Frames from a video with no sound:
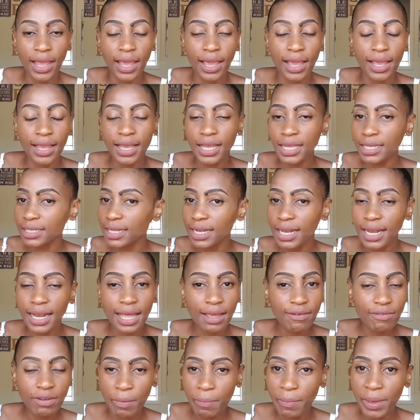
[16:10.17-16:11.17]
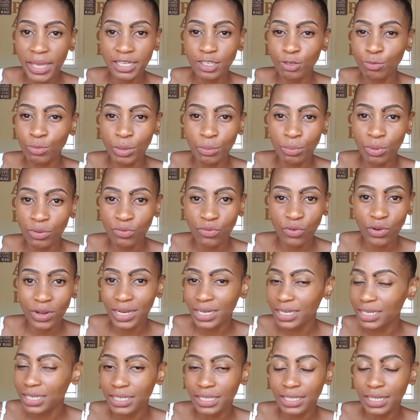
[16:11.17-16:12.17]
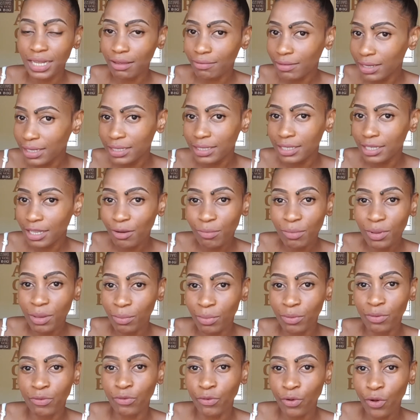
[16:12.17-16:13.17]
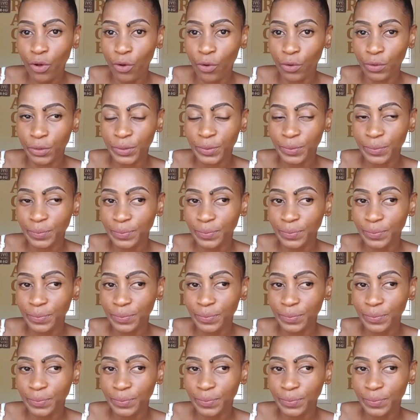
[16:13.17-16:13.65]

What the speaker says: He has never met me before and has never seen me before.